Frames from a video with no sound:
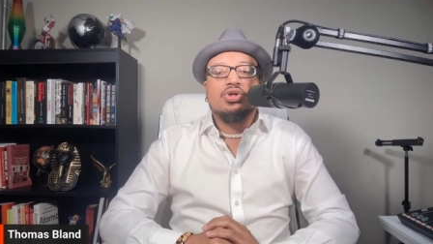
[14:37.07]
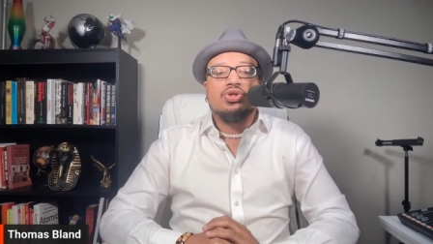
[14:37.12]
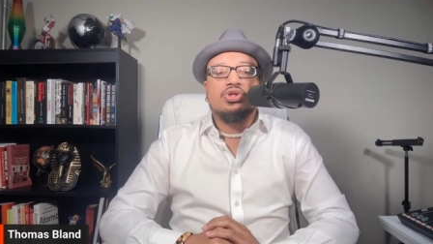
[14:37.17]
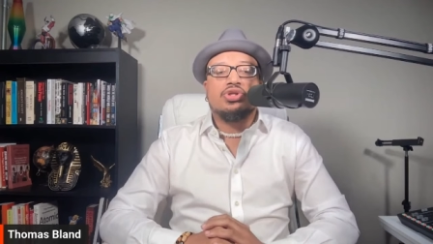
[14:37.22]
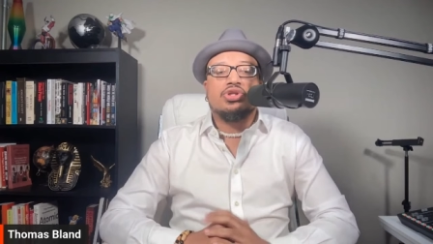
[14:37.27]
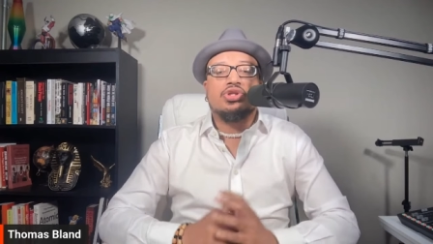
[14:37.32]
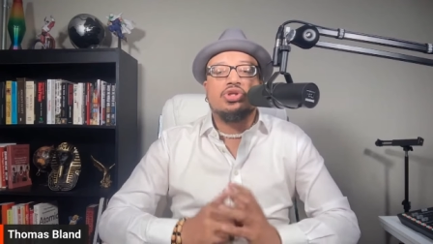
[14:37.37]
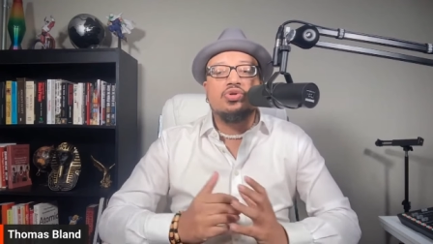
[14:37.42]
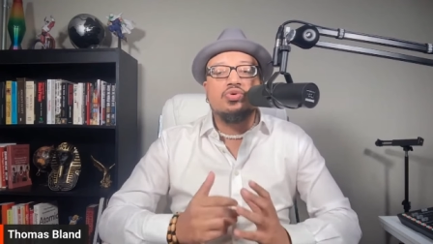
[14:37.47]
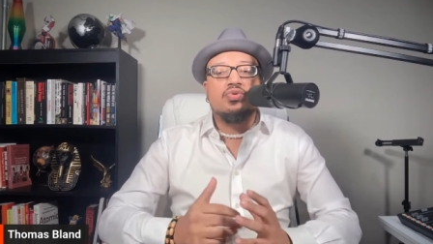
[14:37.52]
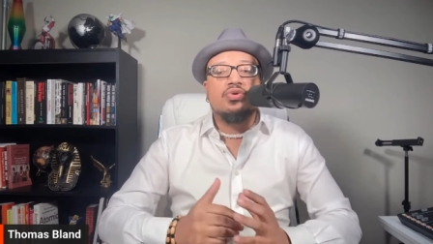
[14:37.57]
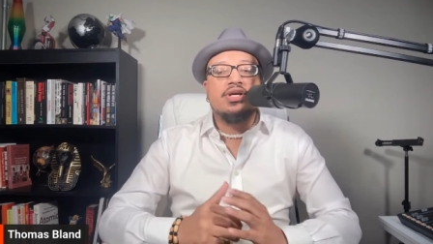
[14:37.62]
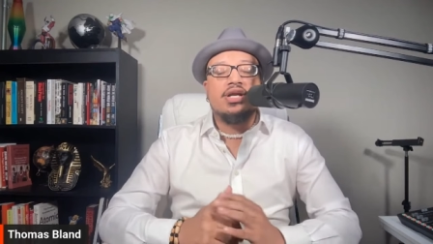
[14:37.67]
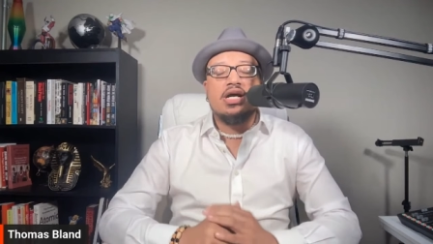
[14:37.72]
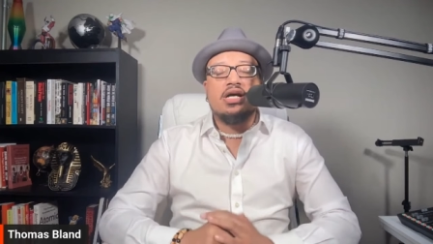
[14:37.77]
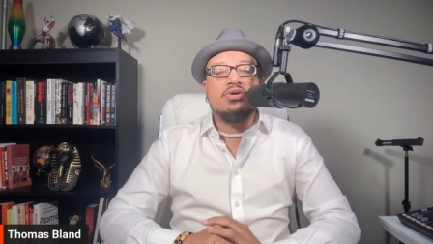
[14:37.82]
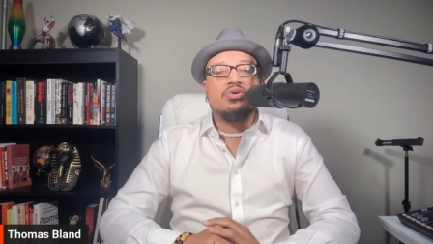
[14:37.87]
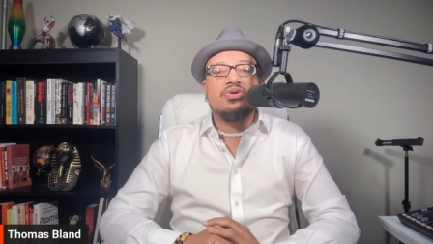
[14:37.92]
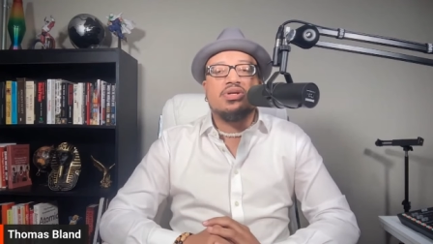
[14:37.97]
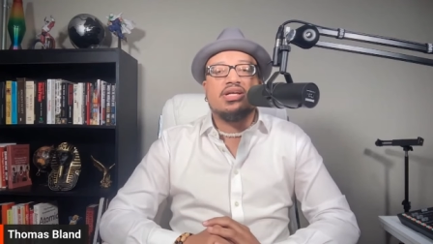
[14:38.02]
You
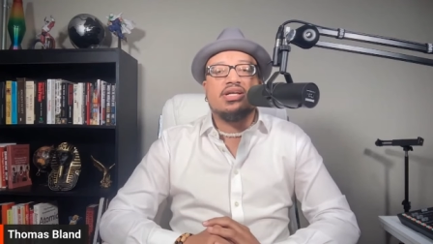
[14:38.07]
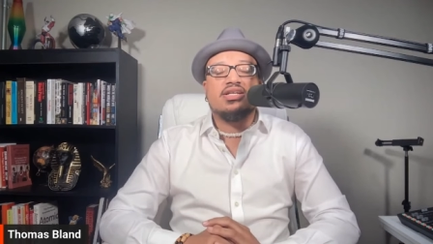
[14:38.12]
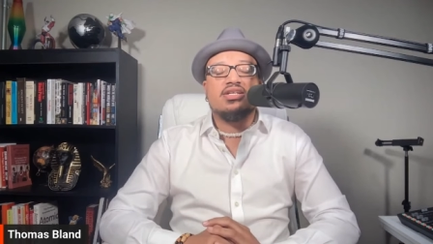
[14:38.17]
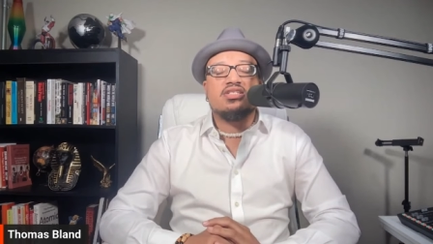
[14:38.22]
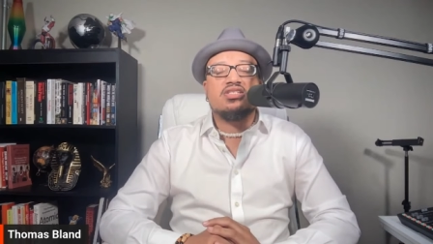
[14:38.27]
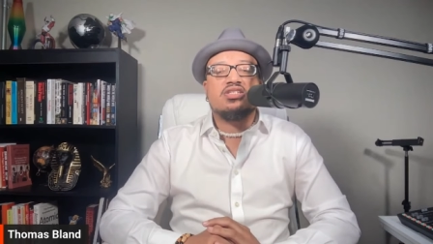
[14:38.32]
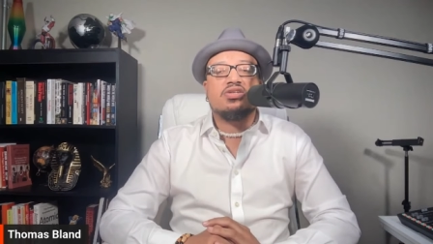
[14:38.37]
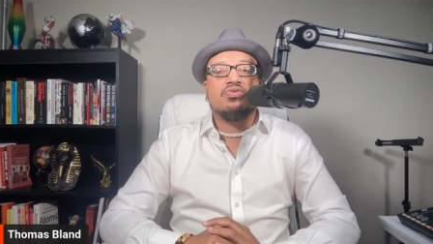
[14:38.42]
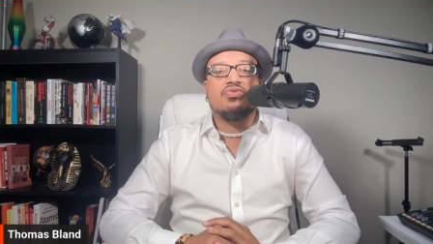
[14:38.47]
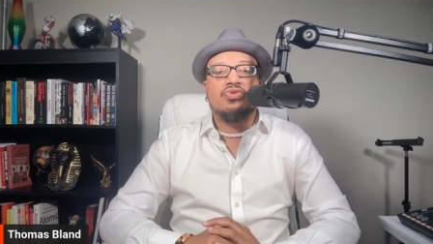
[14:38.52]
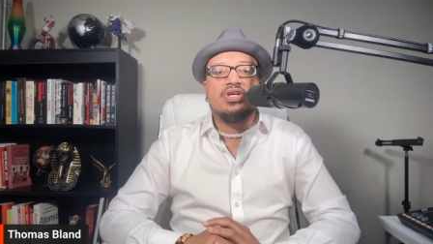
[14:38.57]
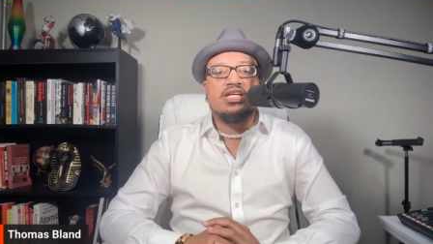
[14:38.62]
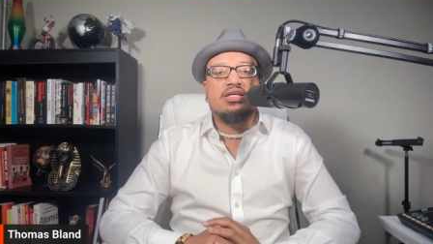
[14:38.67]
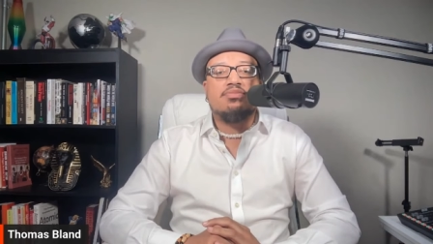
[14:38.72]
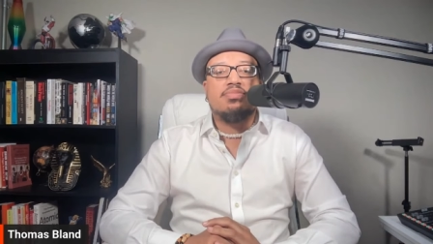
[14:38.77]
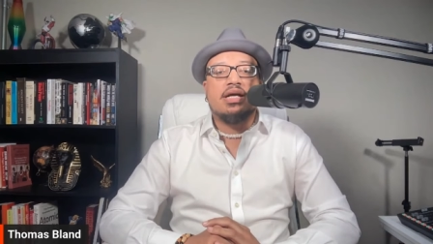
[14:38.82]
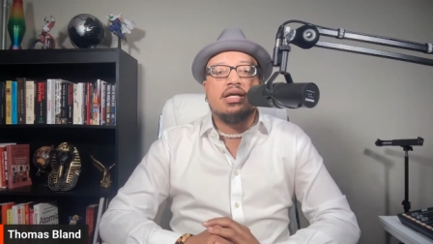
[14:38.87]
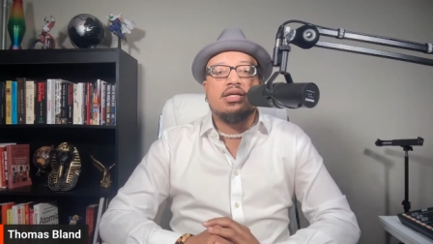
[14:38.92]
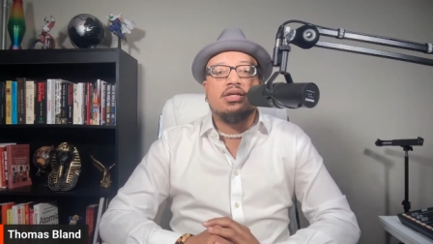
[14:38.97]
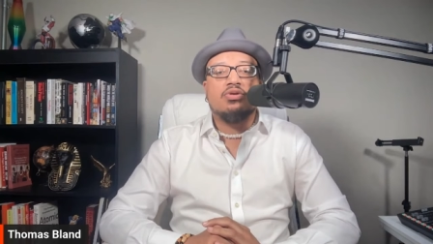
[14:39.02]
know that it's a
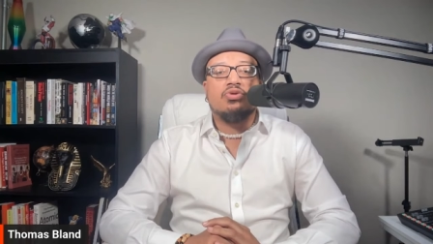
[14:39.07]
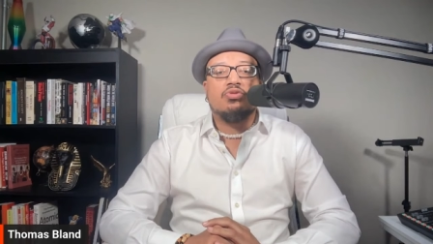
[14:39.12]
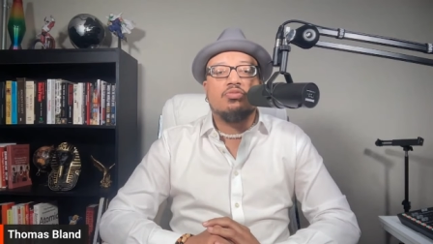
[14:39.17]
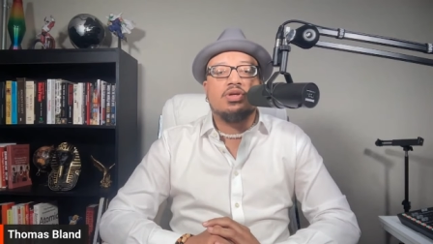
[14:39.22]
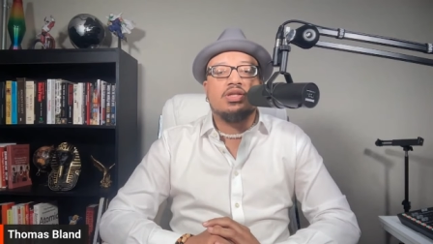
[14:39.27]
rebound,